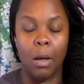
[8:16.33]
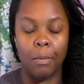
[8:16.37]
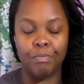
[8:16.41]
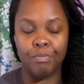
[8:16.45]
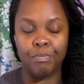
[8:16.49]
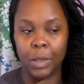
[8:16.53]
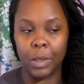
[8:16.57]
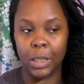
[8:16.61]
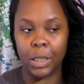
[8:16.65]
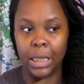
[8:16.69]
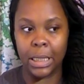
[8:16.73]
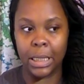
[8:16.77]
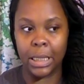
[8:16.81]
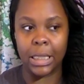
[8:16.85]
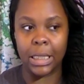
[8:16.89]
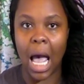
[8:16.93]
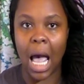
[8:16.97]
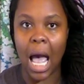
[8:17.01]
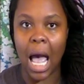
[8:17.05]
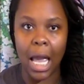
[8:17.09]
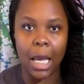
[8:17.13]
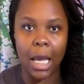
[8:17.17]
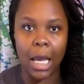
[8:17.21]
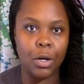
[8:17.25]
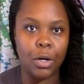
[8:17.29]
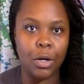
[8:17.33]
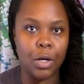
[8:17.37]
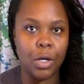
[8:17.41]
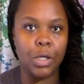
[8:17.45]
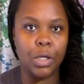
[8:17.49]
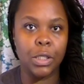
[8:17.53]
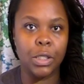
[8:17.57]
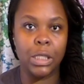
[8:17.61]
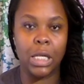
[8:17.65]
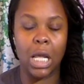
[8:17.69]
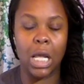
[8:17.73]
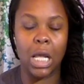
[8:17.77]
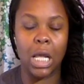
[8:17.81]

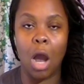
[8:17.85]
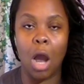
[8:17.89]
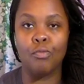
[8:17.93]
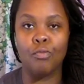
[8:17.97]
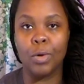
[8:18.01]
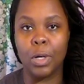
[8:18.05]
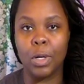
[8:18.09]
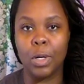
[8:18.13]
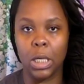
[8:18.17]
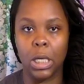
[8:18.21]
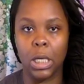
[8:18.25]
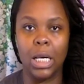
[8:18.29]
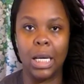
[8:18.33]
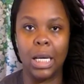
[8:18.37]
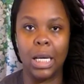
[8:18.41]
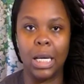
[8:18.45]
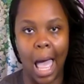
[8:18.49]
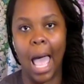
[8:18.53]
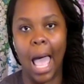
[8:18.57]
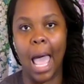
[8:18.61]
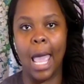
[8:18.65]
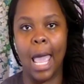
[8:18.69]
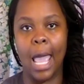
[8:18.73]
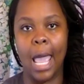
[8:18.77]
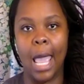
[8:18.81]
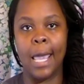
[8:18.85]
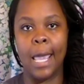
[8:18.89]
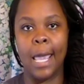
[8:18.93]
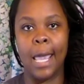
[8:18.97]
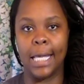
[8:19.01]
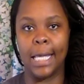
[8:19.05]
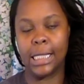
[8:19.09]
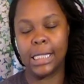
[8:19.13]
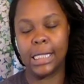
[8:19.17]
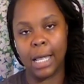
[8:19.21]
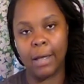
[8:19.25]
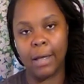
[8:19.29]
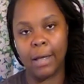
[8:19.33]
designers that I really like
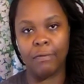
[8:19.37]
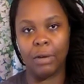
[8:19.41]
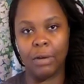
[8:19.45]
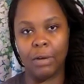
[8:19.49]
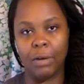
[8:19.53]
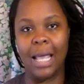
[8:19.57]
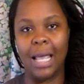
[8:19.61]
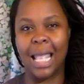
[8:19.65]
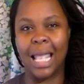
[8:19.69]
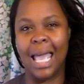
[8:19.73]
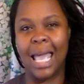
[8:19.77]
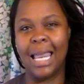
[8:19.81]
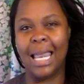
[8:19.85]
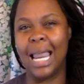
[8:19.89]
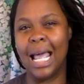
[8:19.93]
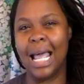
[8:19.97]
and stuff like that.